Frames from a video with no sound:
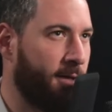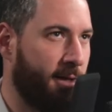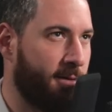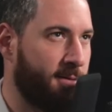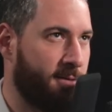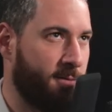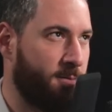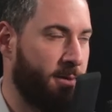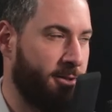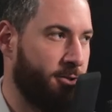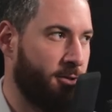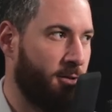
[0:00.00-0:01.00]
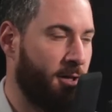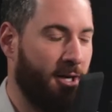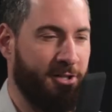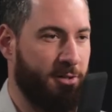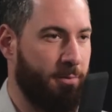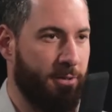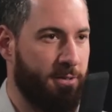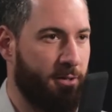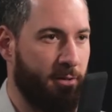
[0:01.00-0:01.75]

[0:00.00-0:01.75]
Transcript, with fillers: Like special attributes,